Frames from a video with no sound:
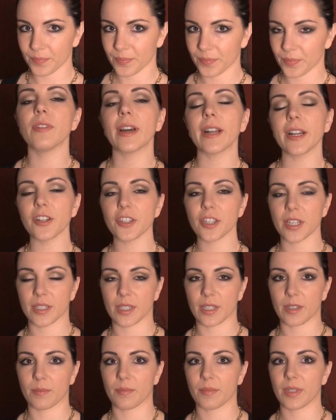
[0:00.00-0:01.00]

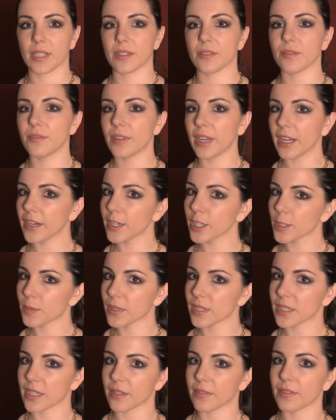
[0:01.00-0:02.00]
Fetishism is very
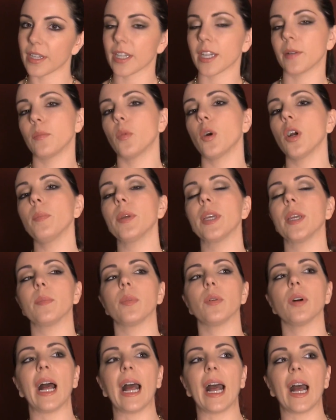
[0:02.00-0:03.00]
specific, and more
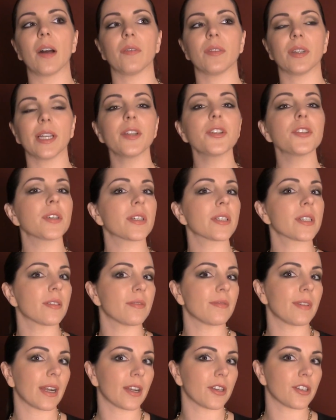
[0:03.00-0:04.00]
people have an interest in
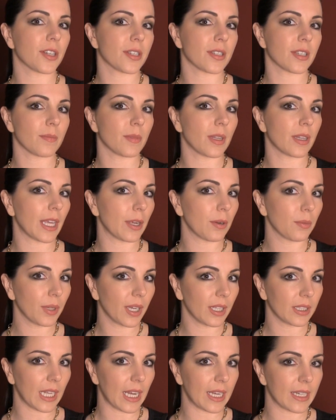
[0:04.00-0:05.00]
fetishism than they
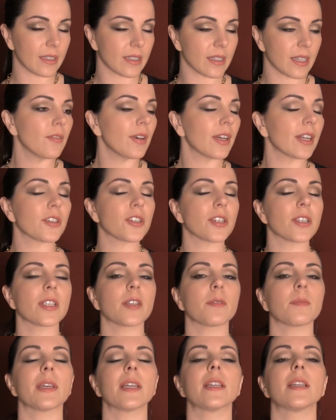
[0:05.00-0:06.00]
realize.
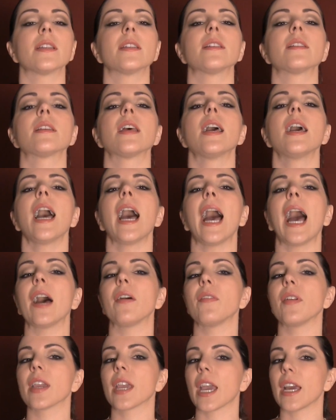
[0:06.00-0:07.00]
Fetishism is
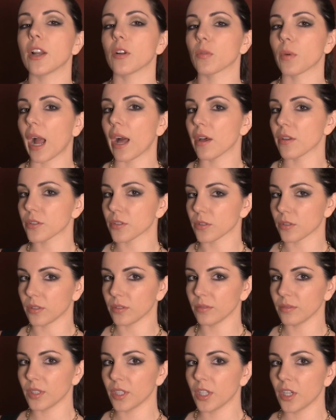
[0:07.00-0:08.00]
having an
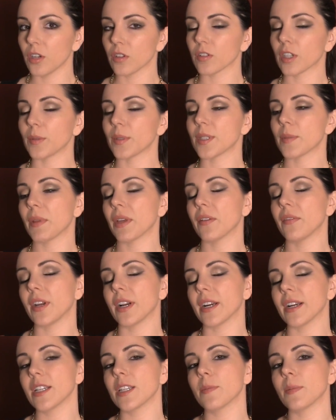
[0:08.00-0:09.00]
arousal from something
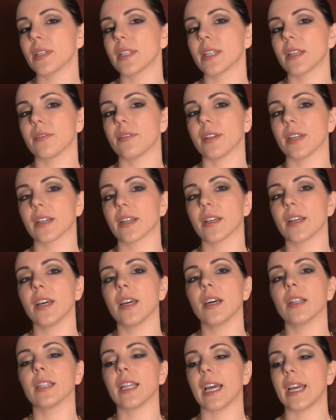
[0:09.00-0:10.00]
very specific,
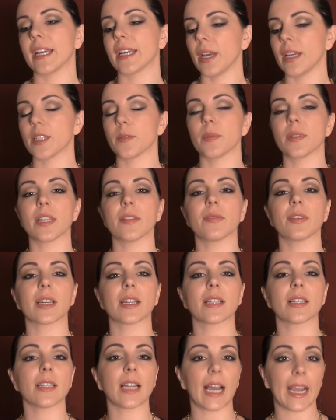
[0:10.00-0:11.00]
like a specific
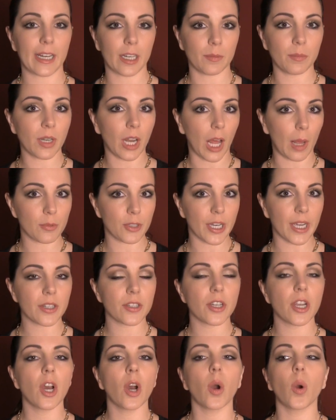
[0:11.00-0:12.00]
item, an
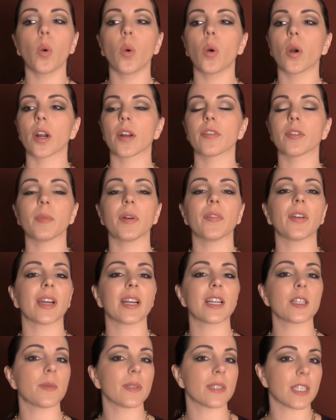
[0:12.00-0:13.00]
object, or from a very
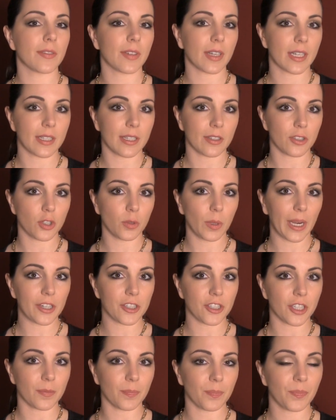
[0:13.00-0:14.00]
specific
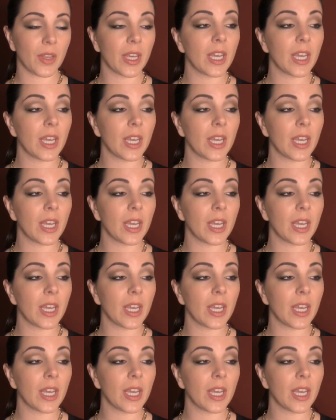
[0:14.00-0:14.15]
situation.